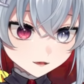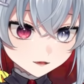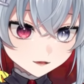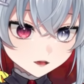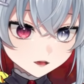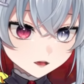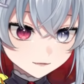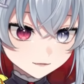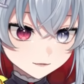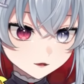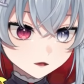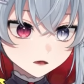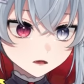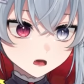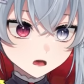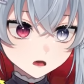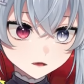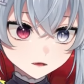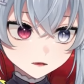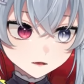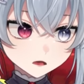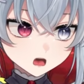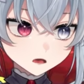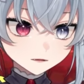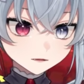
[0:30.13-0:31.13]
Even a
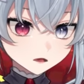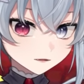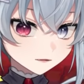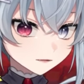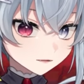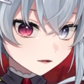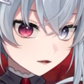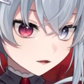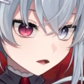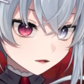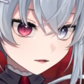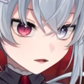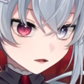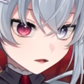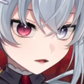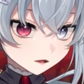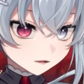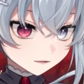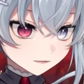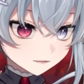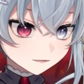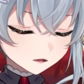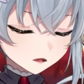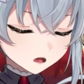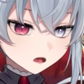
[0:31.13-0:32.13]
large dog, people would step on its
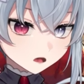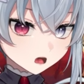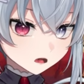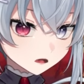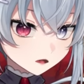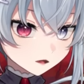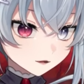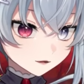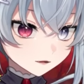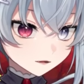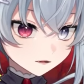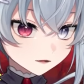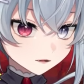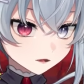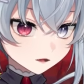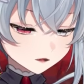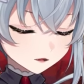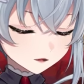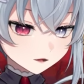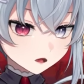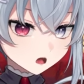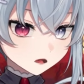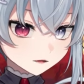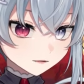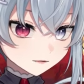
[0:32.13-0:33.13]
foot, all these little things, you
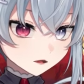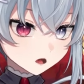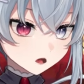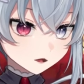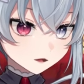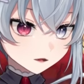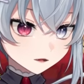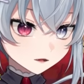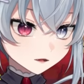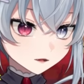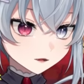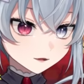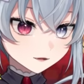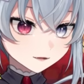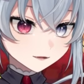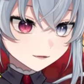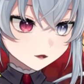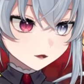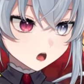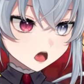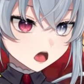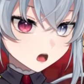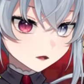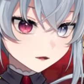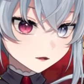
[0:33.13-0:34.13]
know, it just is
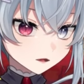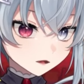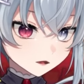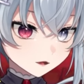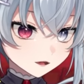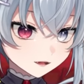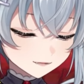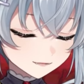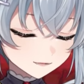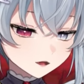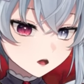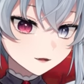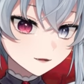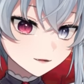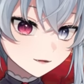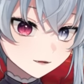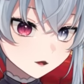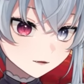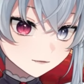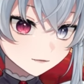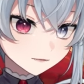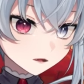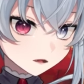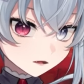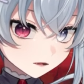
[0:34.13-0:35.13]
not, it's not safe
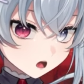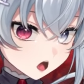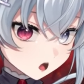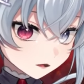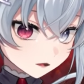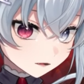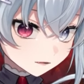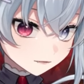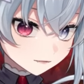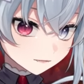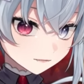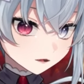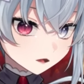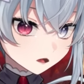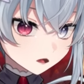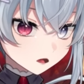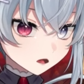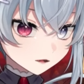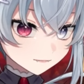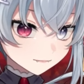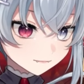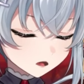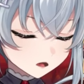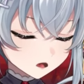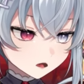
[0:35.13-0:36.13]
for the pet, really.
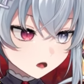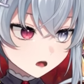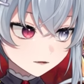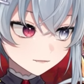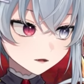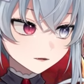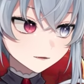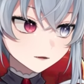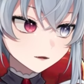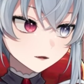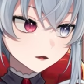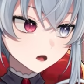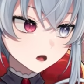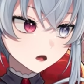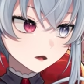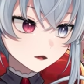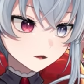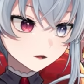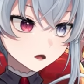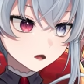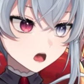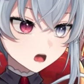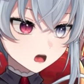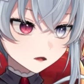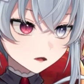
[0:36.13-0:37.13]
A lot of people think it's a
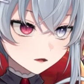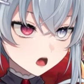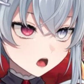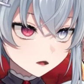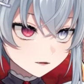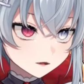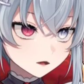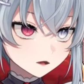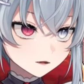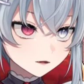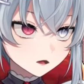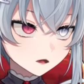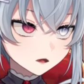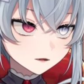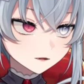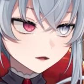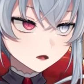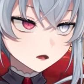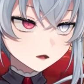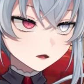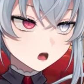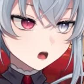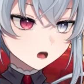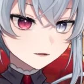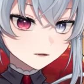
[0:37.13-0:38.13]
dog ban because people
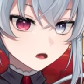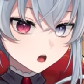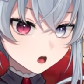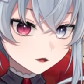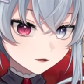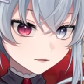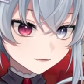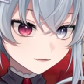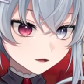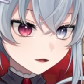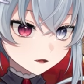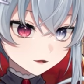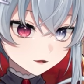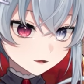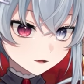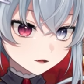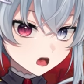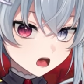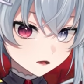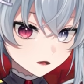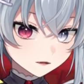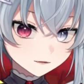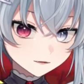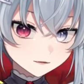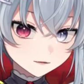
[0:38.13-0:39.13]
don't like pets, but I'm like,
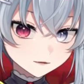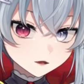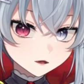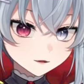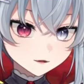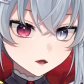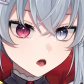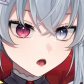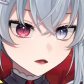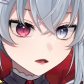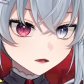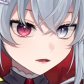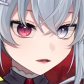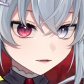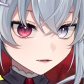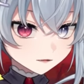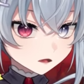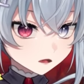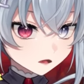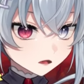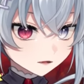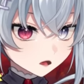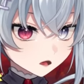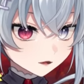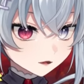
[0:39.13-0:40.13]
no, it's actually for
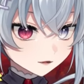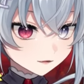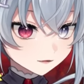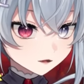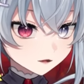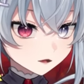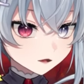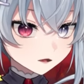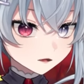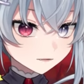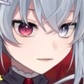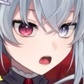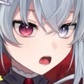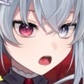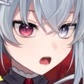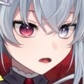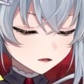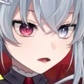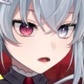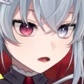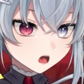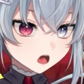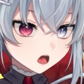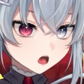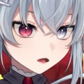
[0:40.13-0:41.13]
the pet's sake as well.
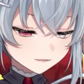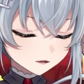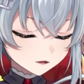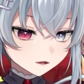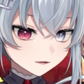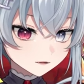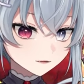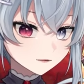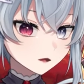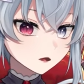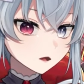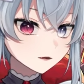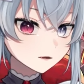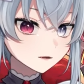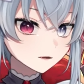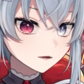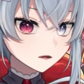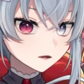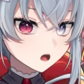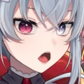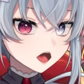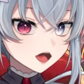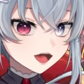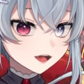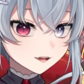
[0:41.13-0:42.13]
Because the trains are so
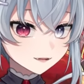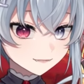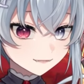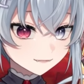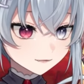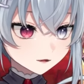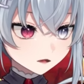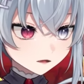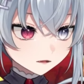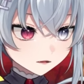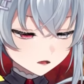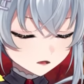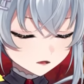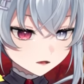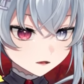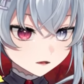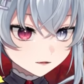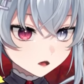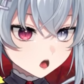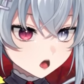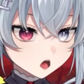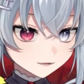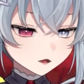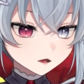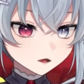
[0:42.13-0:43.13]
packed,
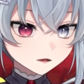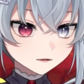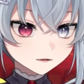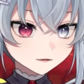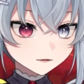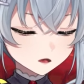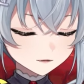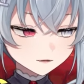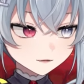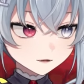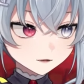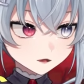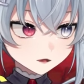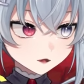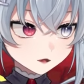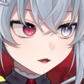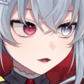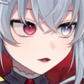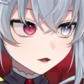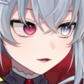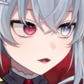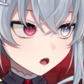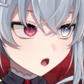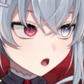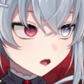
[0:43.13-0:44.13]
So people started
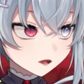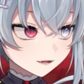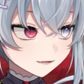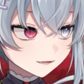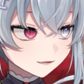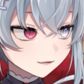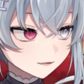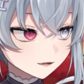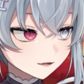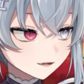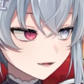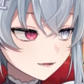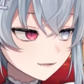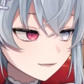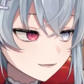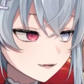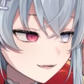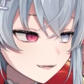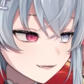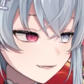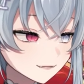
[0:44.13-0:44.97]
doing, let me see